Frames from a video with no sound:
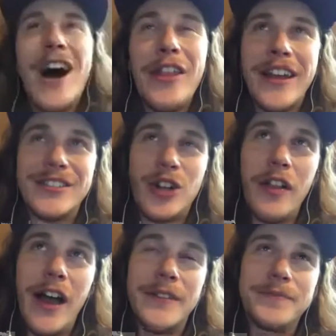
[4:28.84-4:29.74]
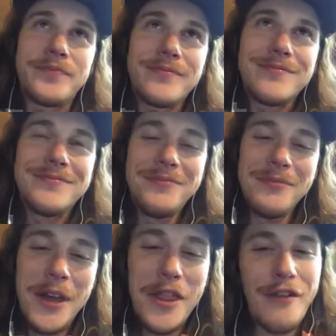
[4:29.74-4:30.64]
can start like
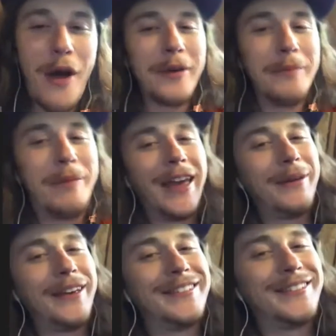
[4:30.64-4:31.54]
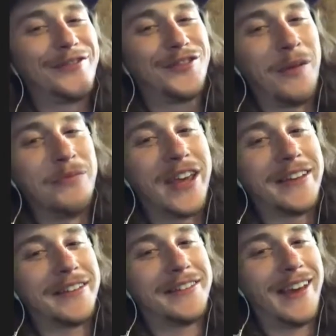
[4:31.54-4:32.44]
throwing babies from tit
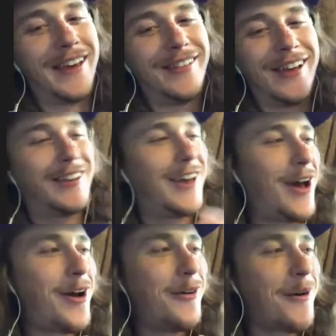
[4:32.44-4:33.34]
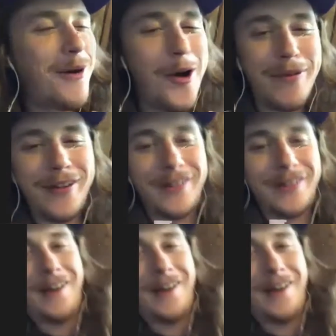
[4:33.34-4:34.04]
to tit, like, yo, I'm open.